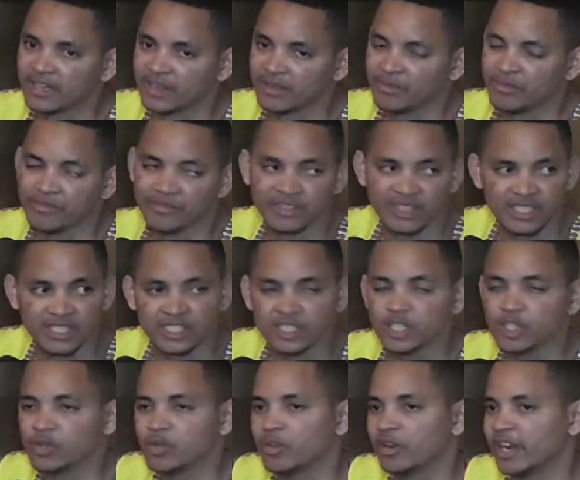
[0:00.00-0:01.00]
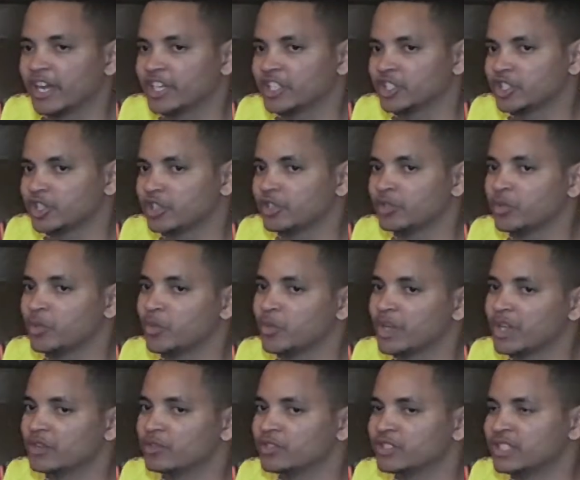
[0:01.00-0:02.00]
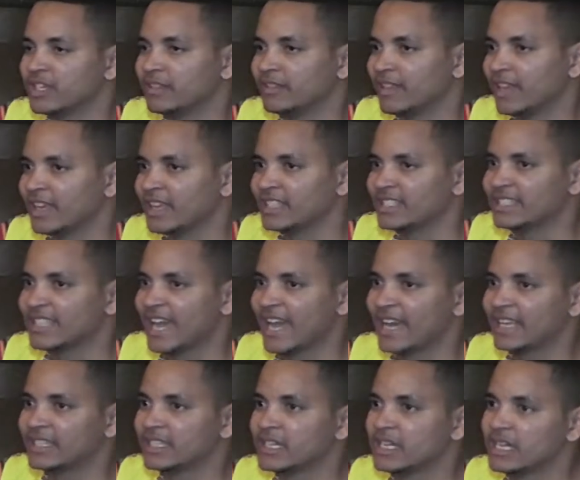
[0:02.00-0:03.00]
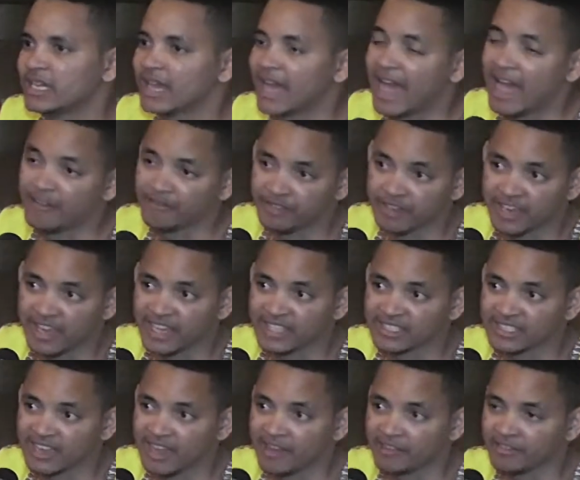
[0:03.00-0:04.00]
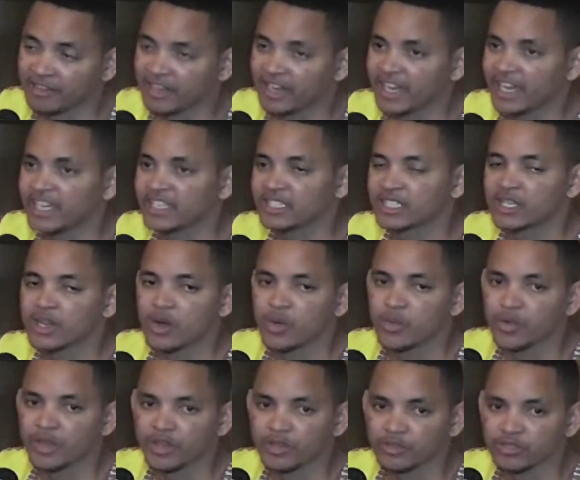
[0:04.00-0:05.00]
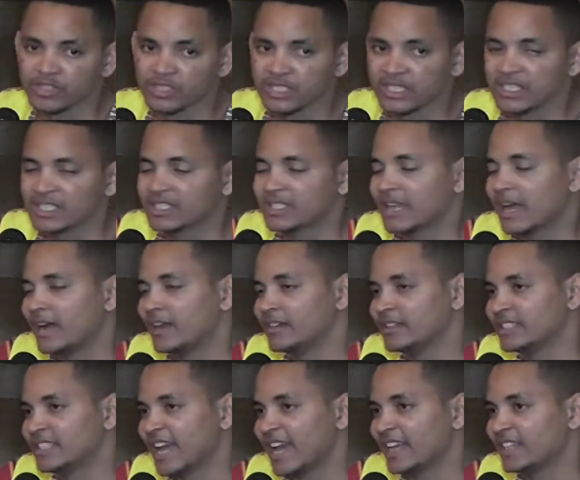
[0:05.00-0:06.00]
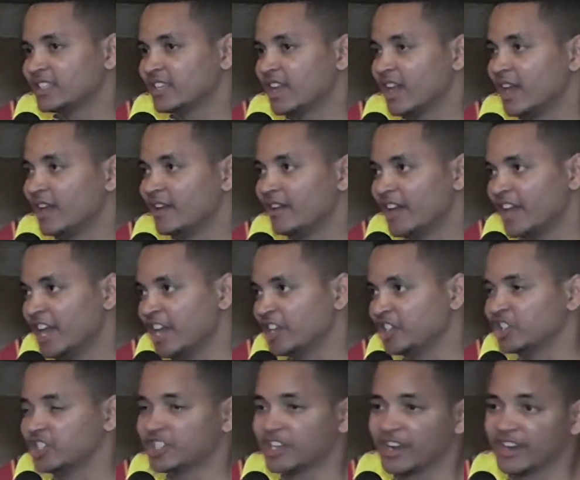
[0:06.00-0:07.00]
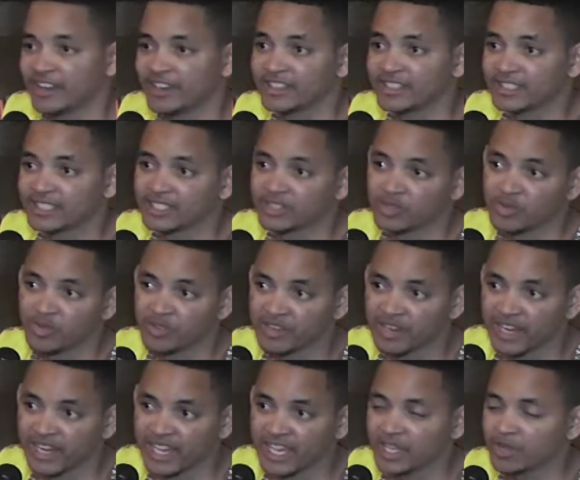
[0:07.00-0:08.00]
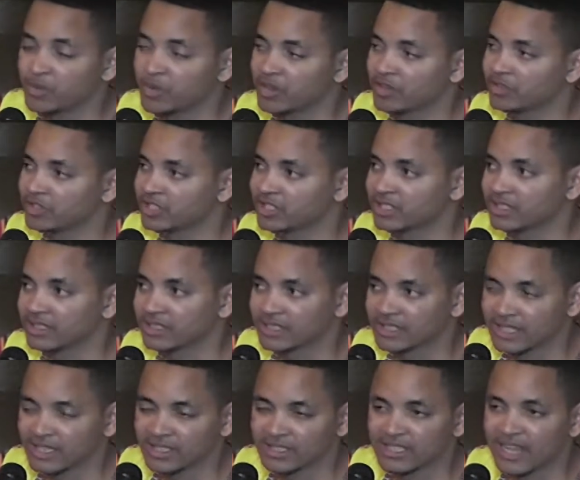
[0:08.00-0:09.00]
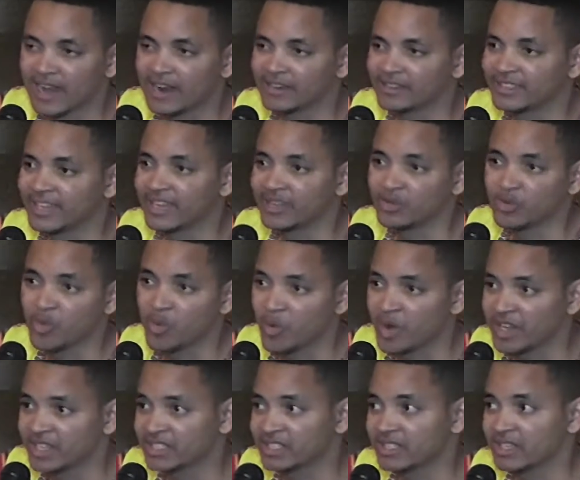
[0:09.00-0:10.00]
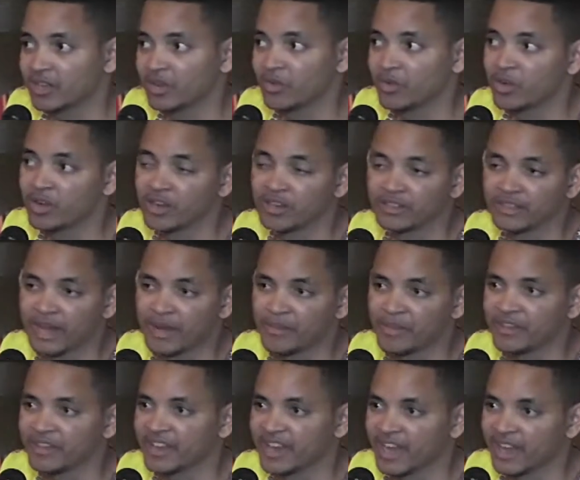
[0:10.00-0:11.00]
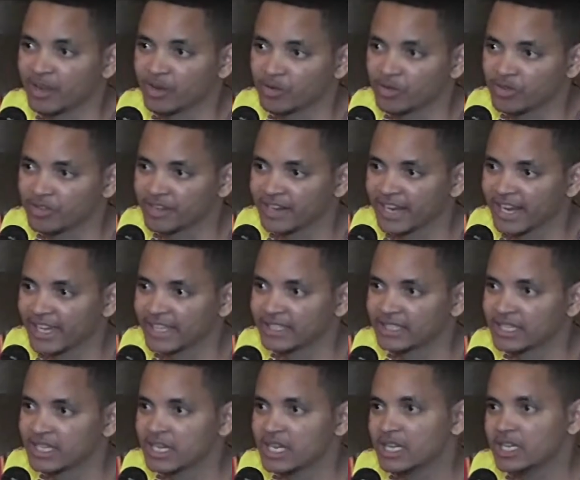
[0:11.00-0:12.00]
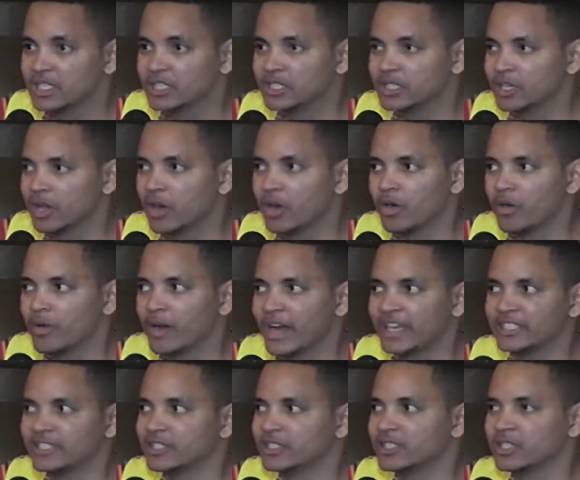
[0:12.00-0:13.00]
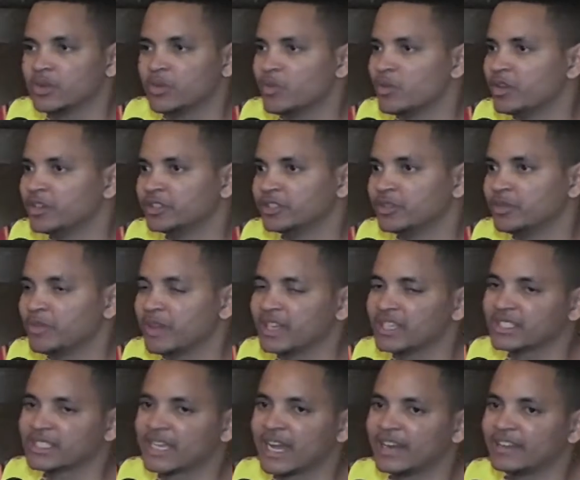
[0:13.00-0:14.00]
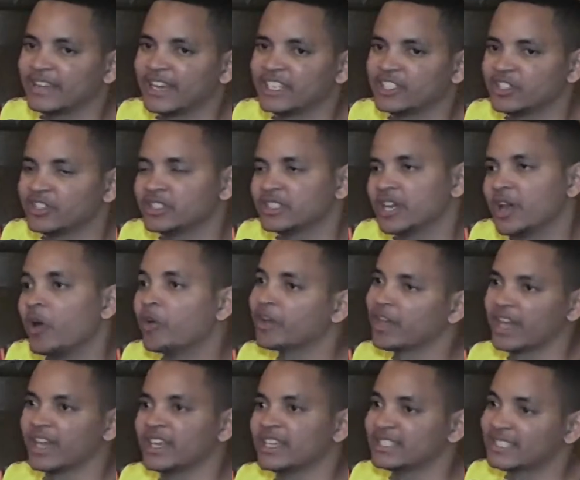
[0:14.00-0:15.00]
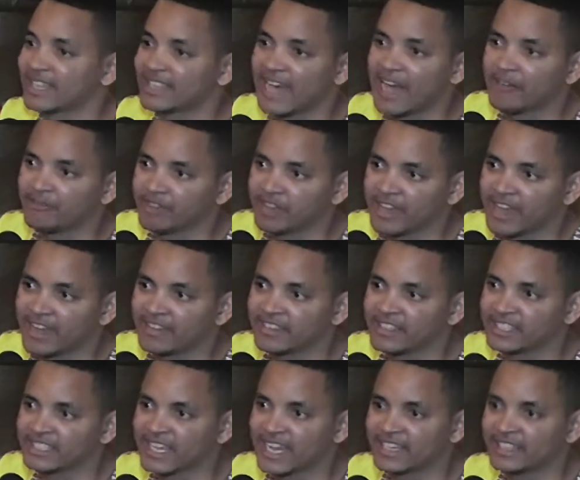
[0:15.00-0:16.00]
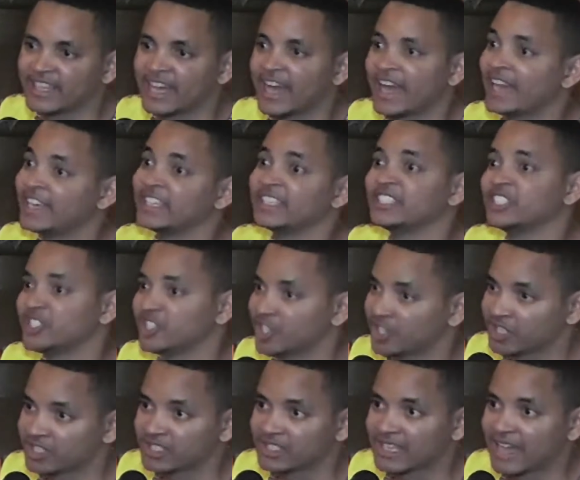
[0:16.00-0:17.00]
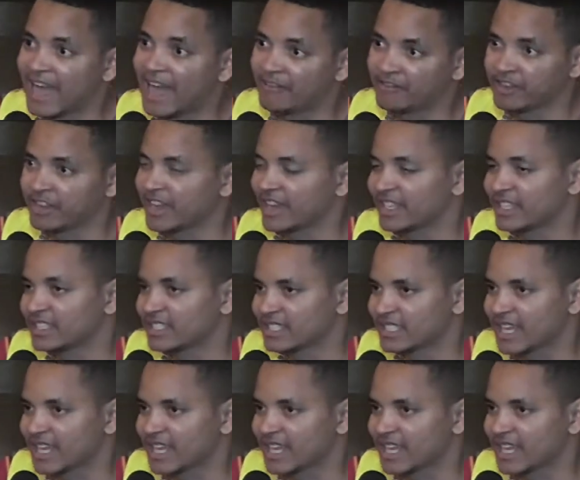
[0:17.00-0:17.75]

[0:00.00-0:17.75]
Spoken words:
In this new collection, we could see things that Africans can relate. We could see styles that Asians could relate. We could see styles that the Western world, American could relate. So I just didn't want to make style that just say, okay, he's an African designer and he's just African